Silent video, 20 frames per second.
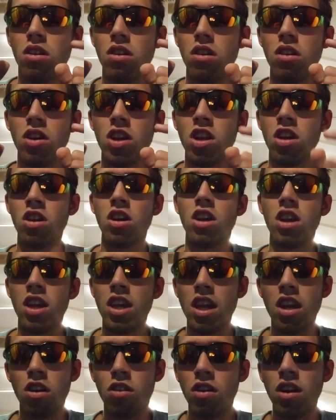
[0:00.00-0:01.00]
you're either gonna
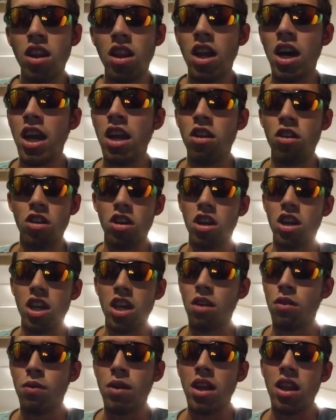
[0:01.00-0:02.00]
get a green light or you're gonna
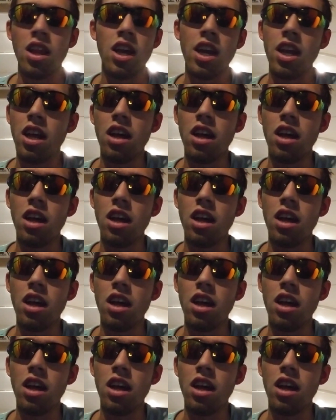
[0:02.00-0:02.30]
get a red light.